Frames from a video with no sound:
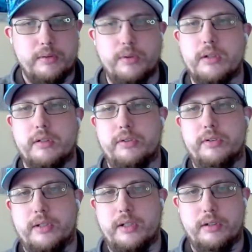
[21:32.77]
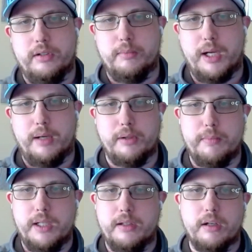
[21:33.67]
You can also schedule some time with
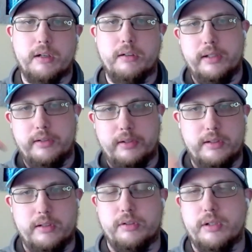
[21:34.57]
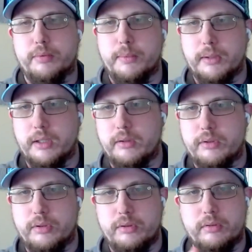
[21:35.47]
me. There are links in the description below
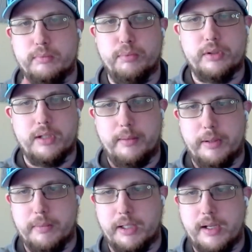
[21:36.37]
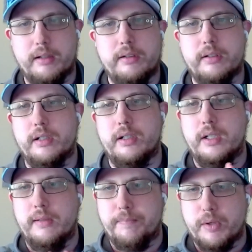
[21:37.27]
to book time on my calendar
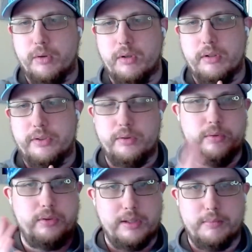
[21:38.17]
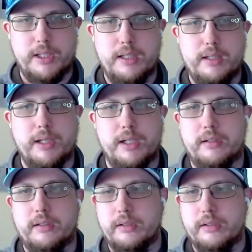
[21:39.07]
or to send me email.